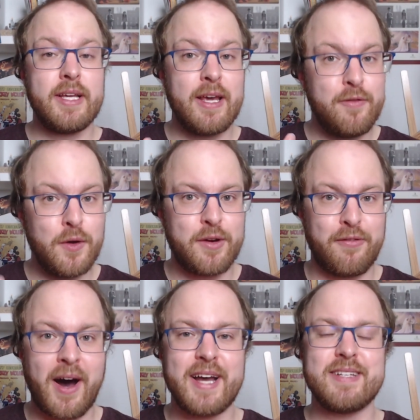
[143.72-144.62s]
give you
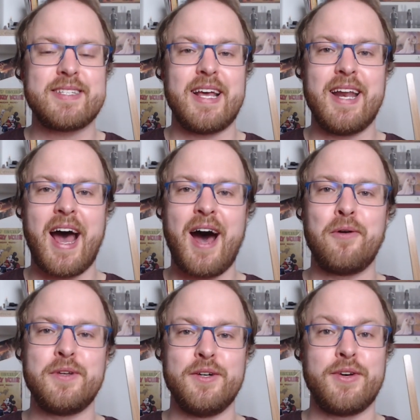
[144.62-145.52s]
advice on how
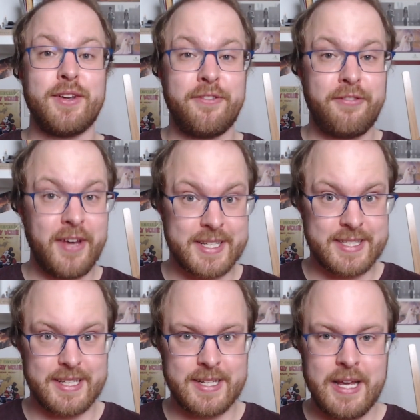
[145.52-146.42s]
you can fix
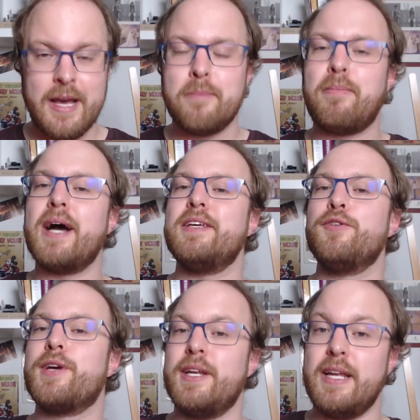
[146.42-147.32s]
it. But you
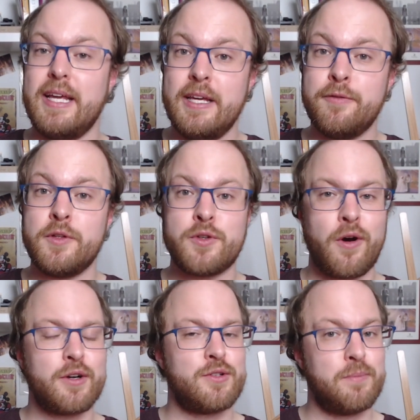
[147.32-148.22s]
can even
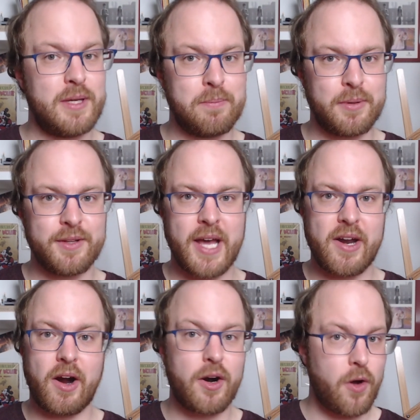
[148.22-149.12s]
talk to people
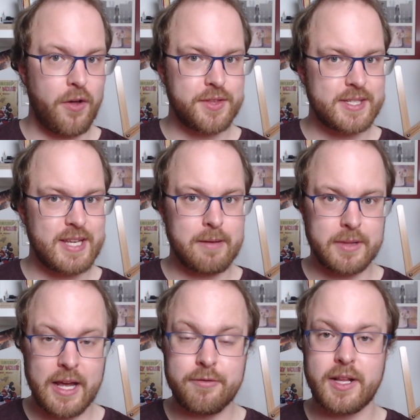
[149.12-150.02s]
that are on the same
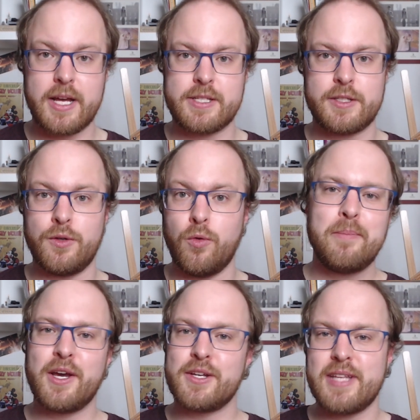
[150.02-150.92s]
level as you,
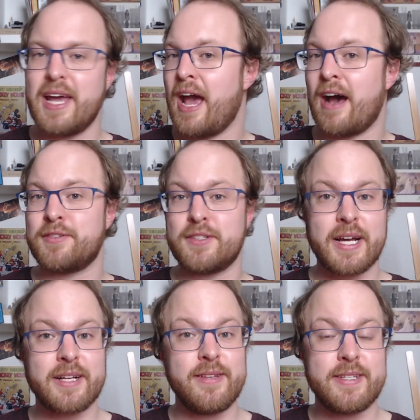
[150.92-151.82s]
because they have to
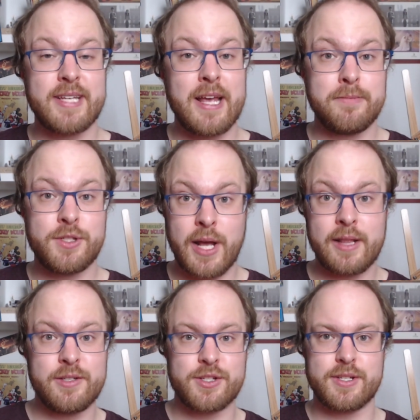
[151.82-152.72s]
tackle the same
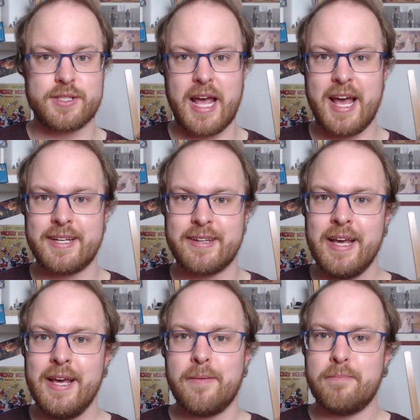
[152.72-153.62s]
challenges, and
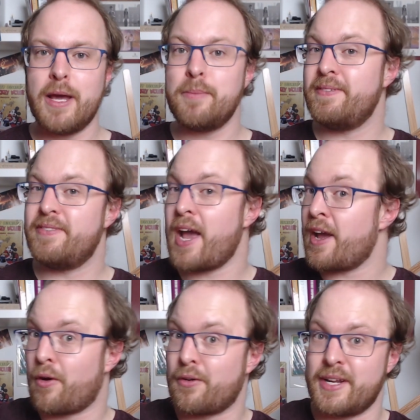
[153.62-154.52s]
maybe they
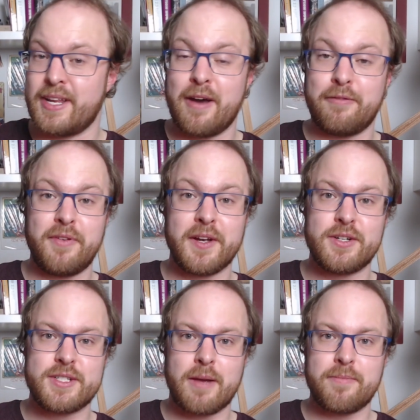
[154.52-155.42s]
already have
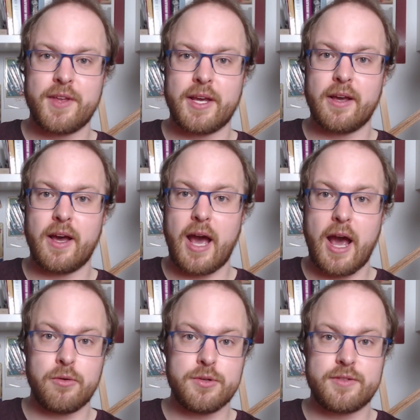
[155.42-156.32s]
figured something
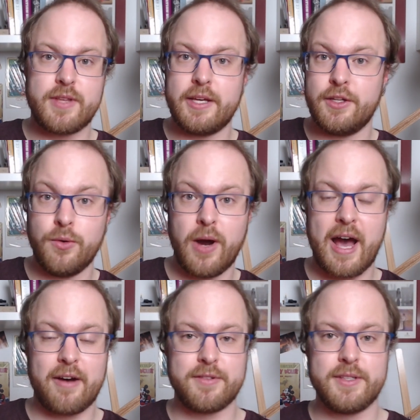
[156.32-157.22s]
out that you
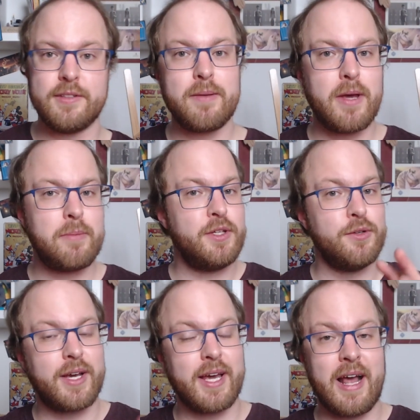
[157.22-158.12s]
haven't. Maybe
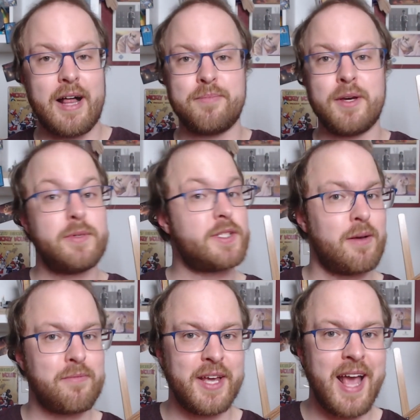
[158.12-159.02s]
you can help them with
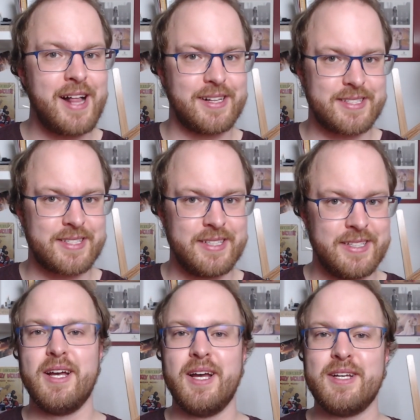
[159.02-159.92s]
something else.
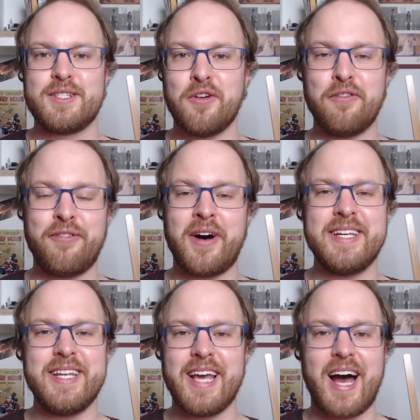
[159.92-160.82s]
So
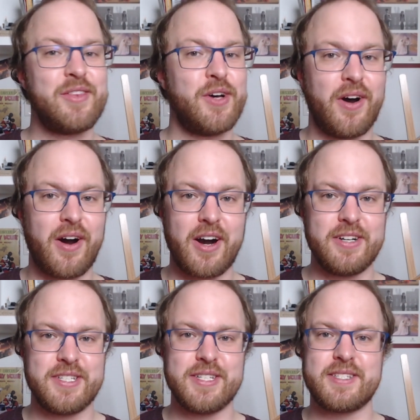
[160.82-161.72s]
finding other
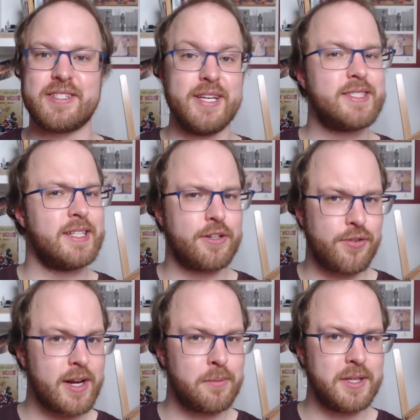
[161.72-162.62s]
artists is
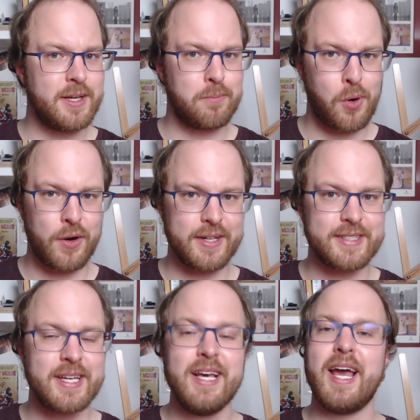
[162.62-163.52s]
incredibly
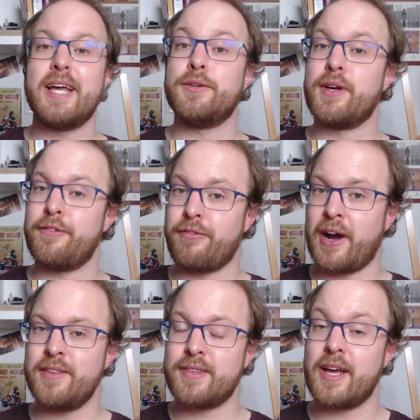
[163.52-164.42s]
important, and you can
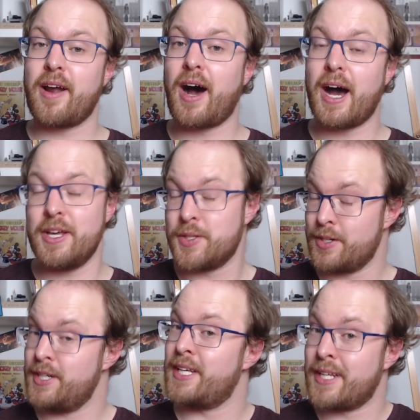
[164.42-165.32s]
find that
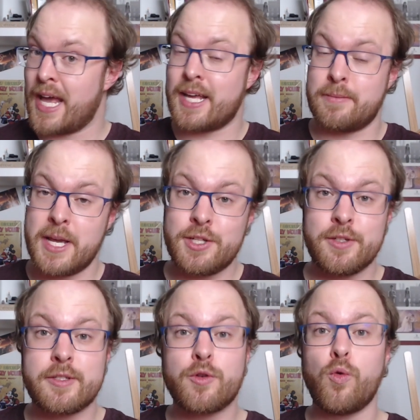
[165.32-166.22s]
either in
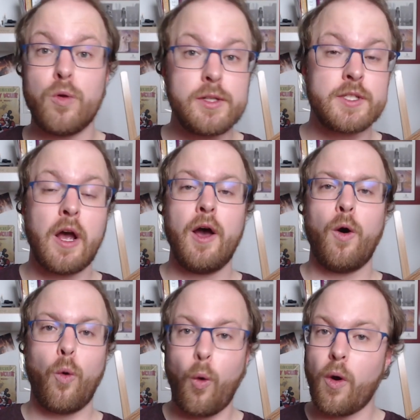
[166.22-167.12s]
animation schools
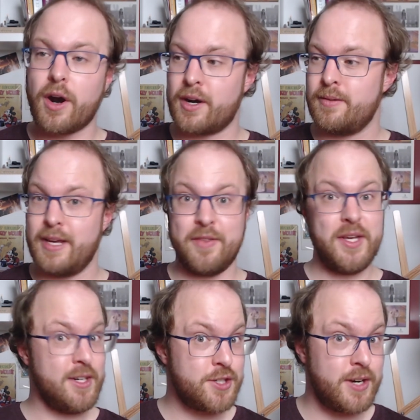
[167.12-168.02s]
or in
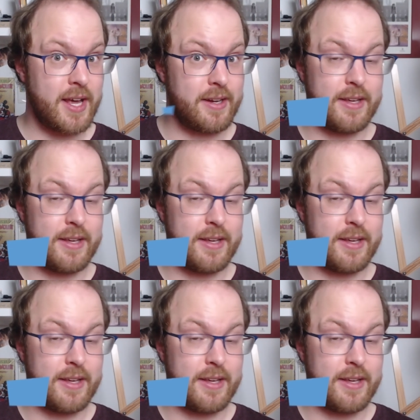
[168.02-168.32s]
the internet,